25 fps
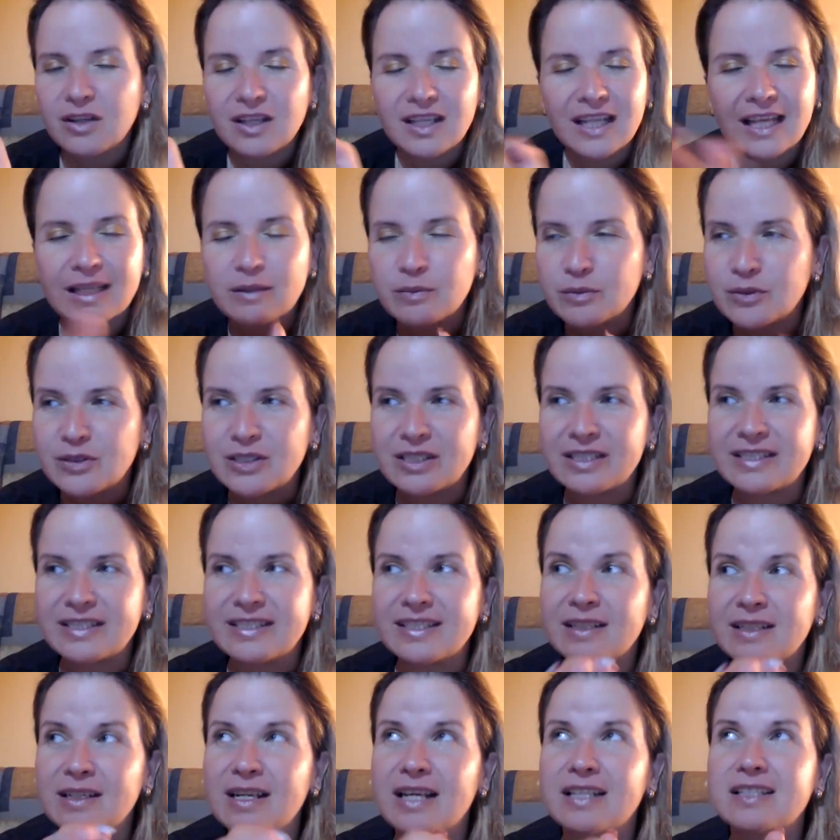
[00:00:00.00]
let's put
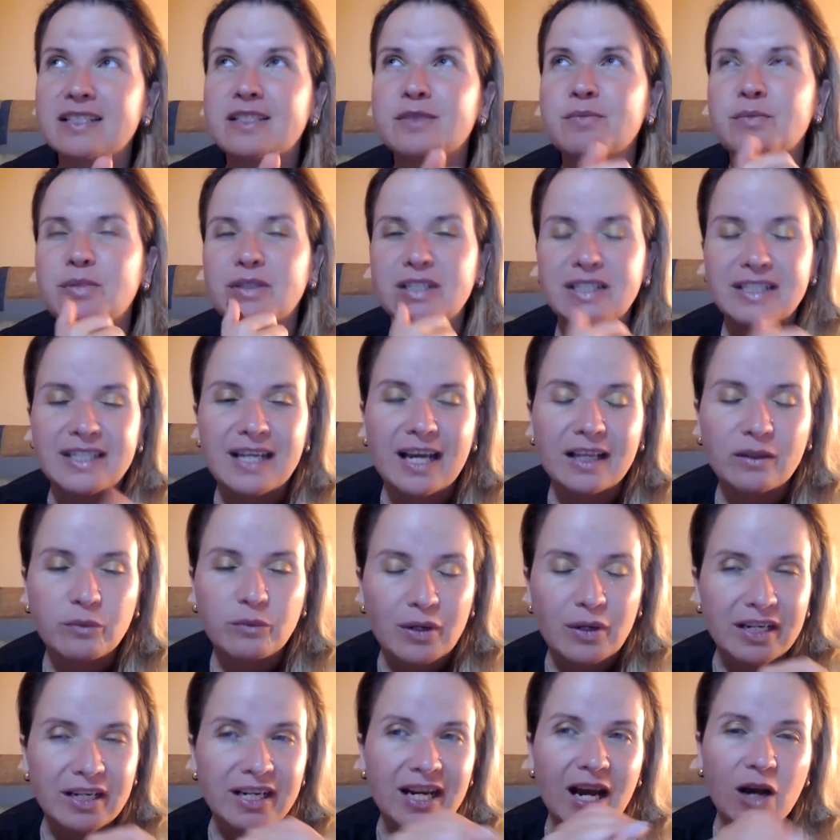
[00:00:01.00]
it that
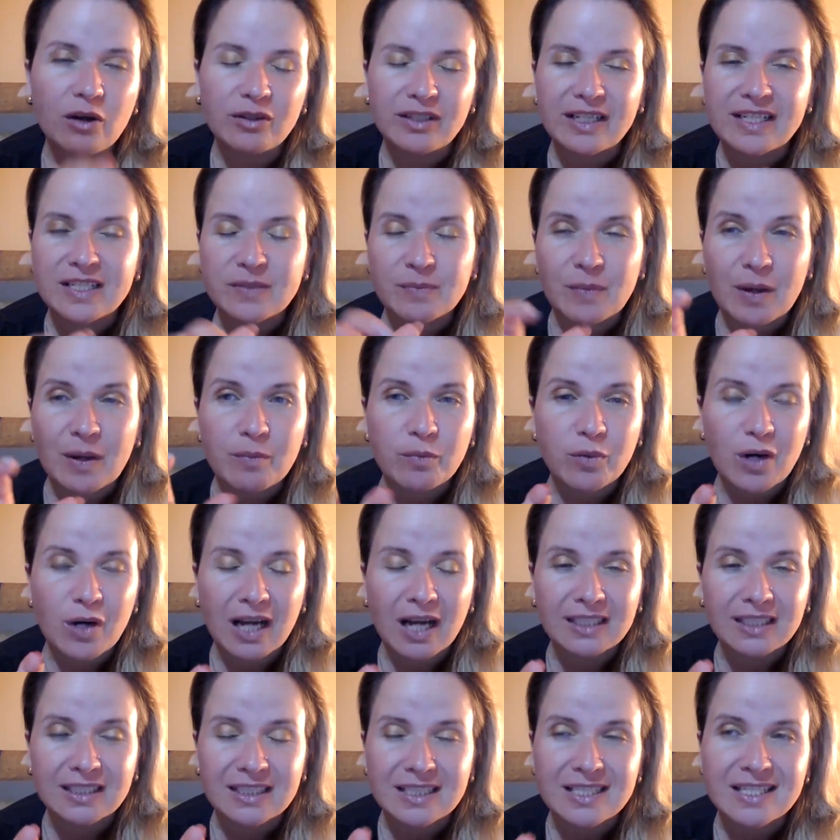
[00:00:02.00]
way. Nowadays, my
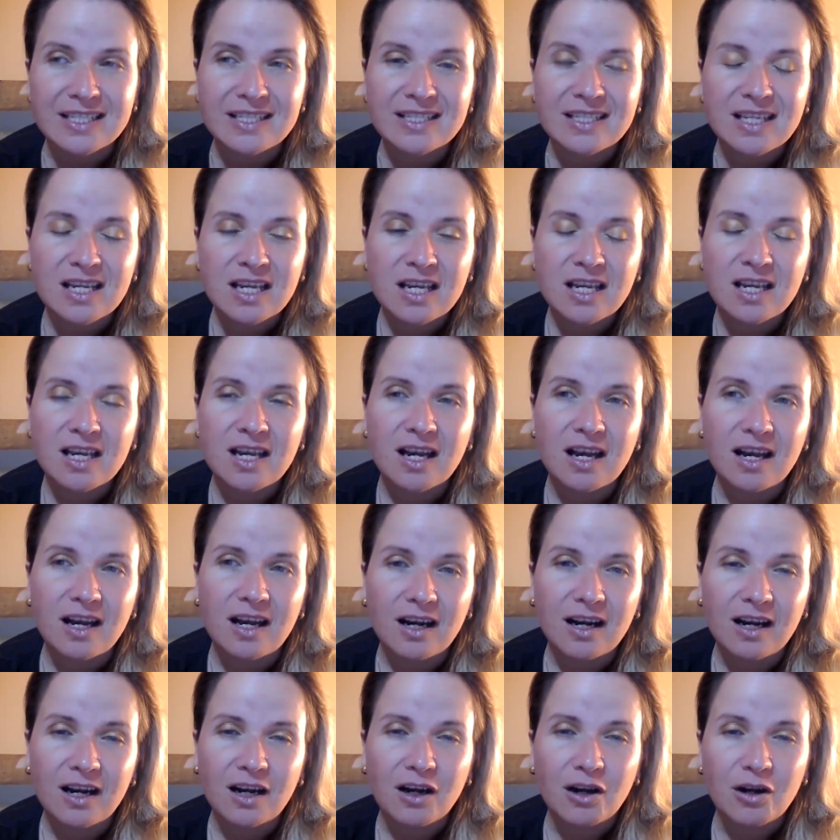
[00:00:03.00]
practice
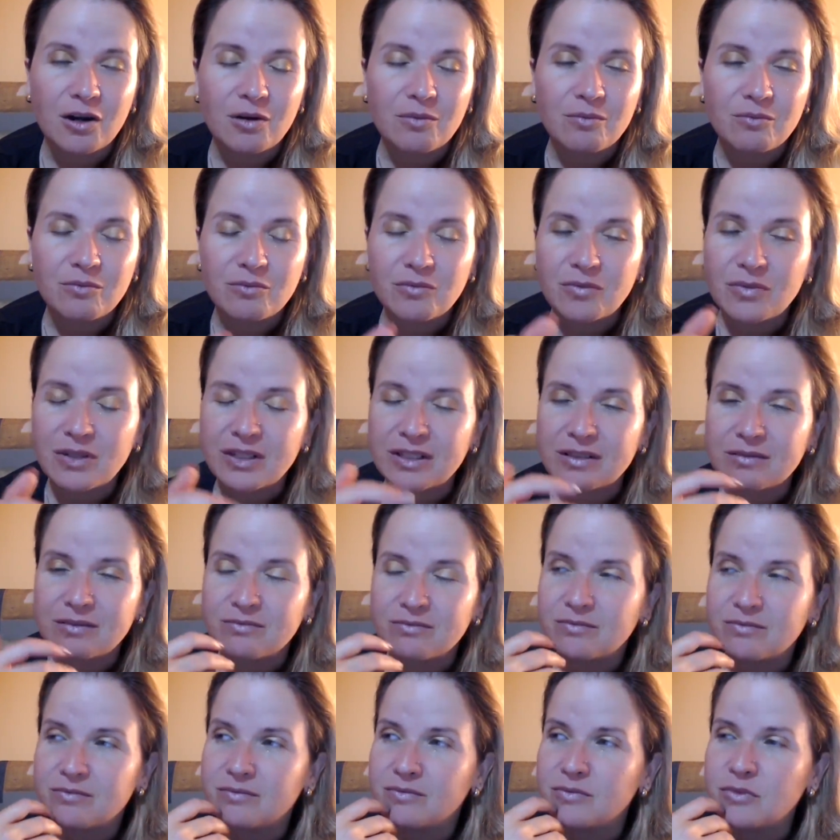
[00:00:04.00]
um,
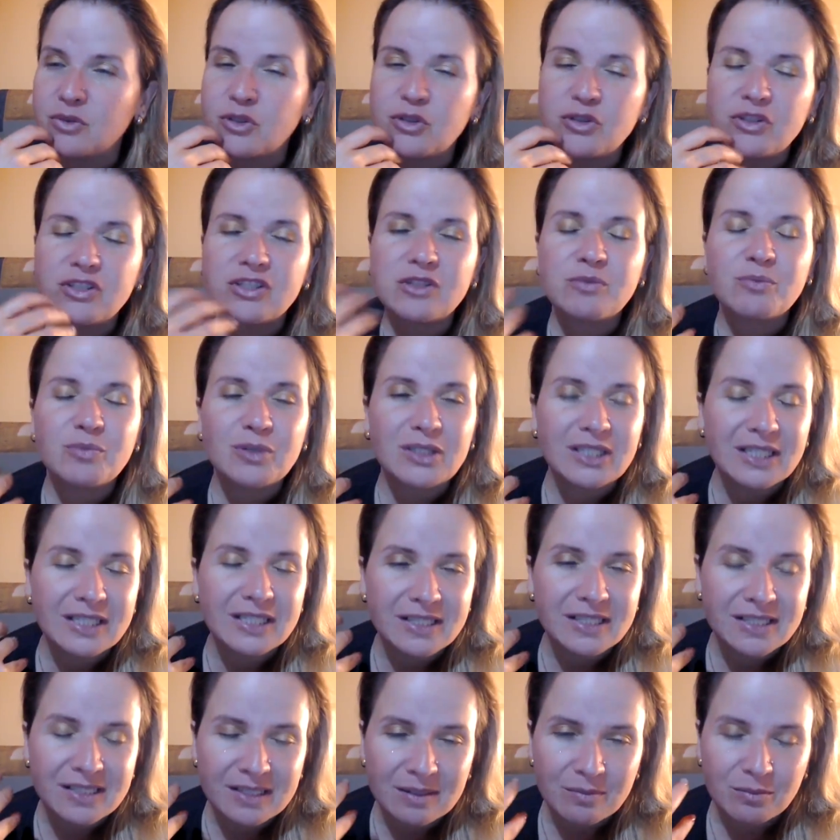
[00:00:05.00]
uses
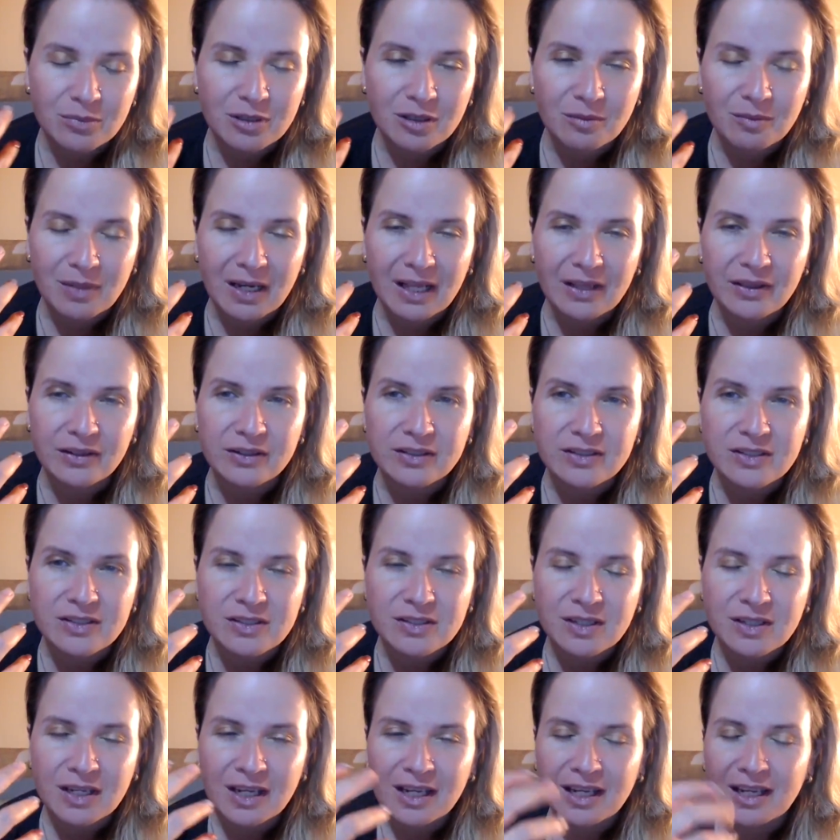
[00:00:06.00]
pretty simple
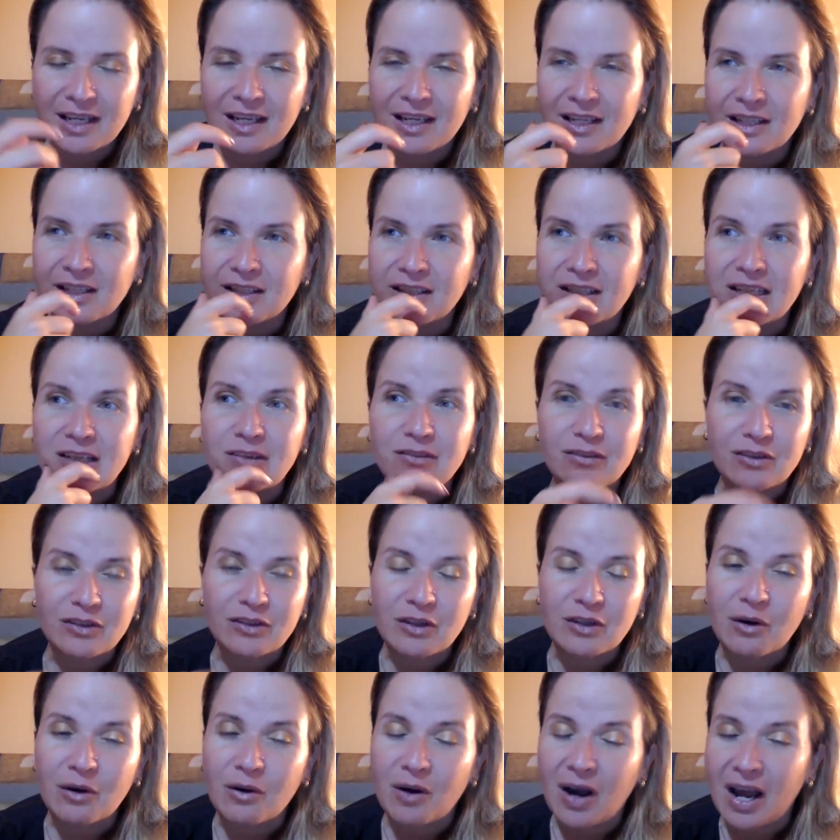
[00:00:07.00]
methods,
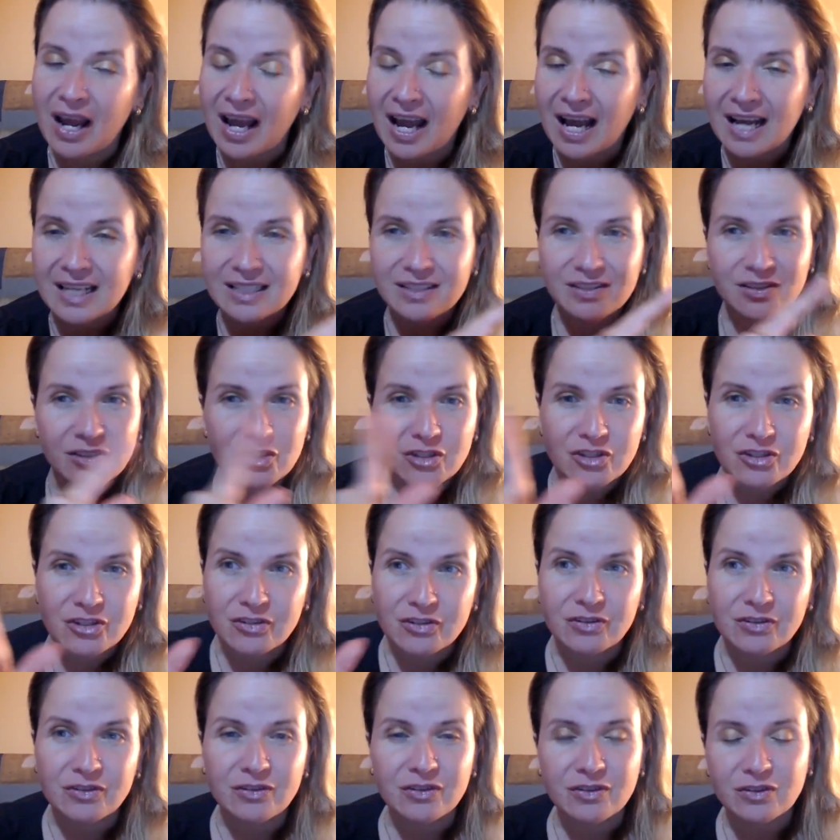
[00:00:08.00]
even though I had such
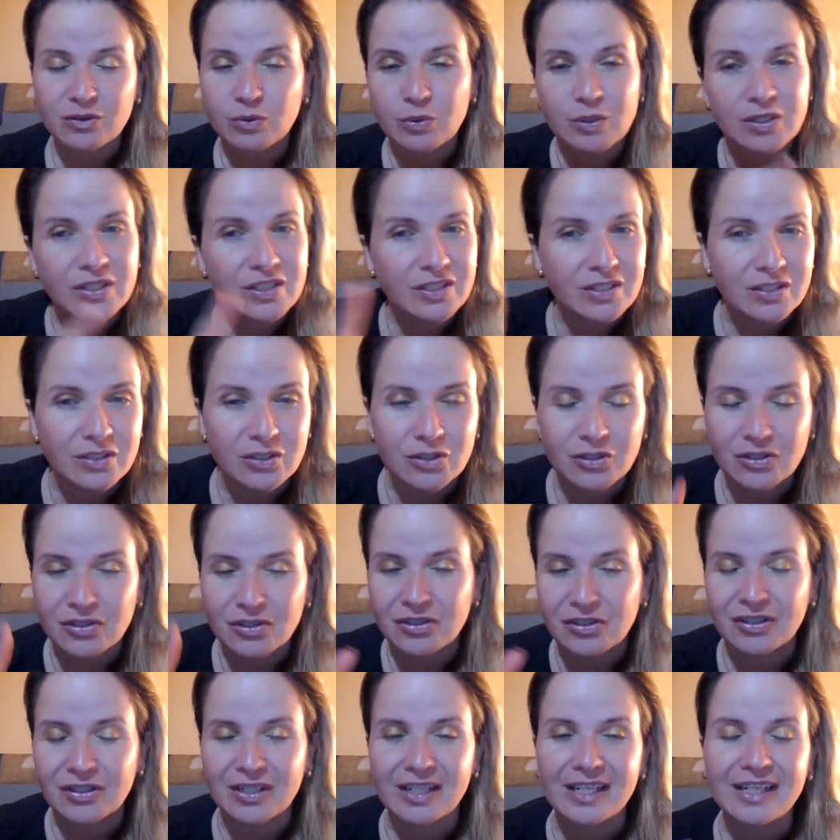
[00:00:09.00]
a twisted
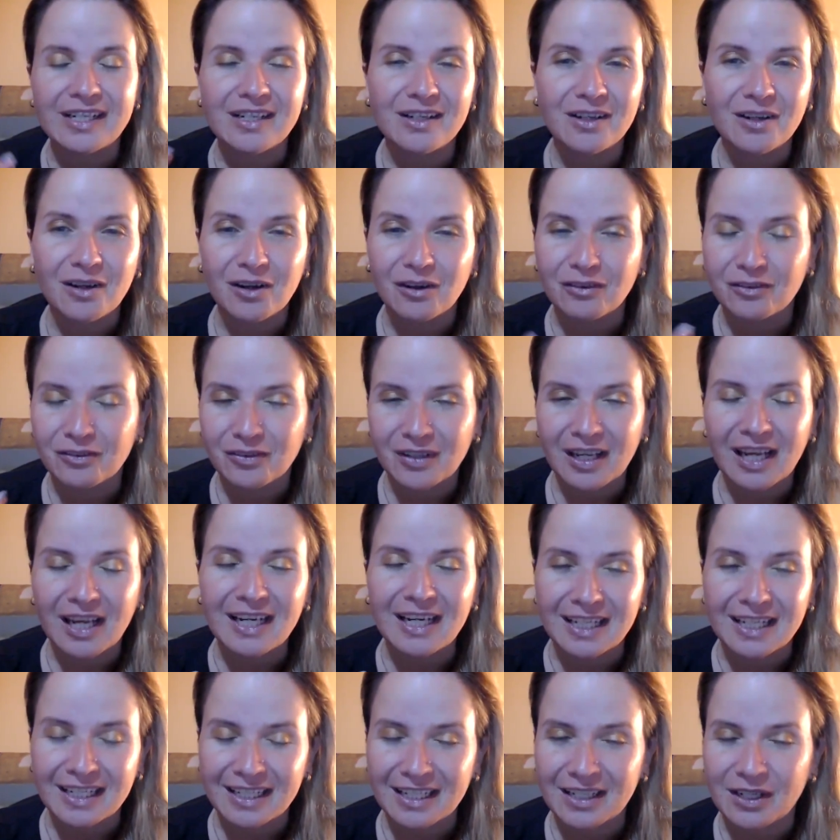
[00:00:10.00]
journey of
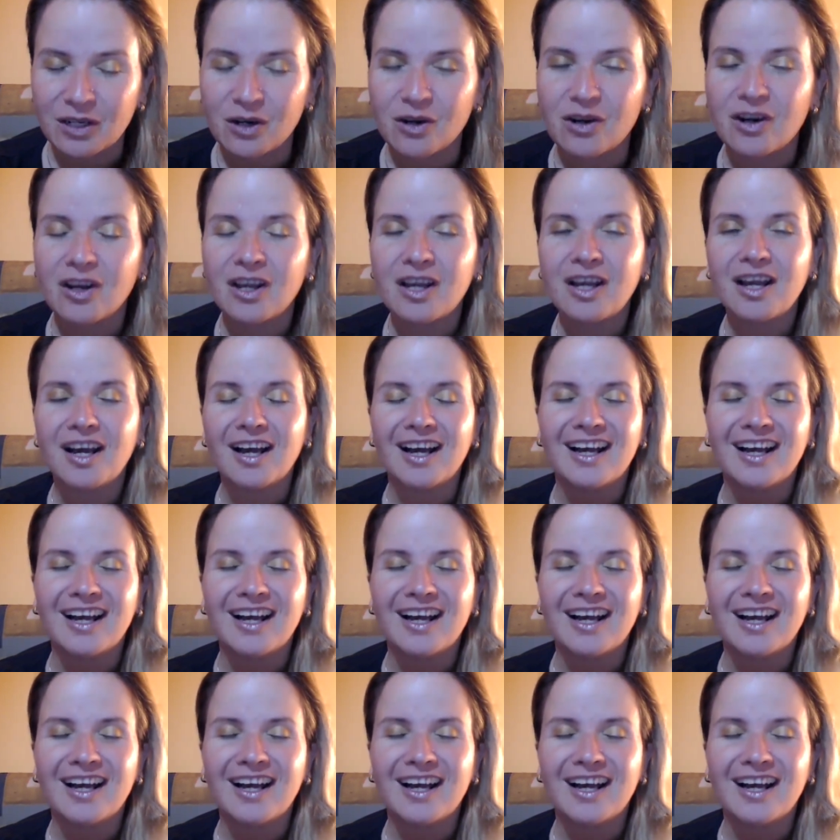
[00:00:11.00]
getting here.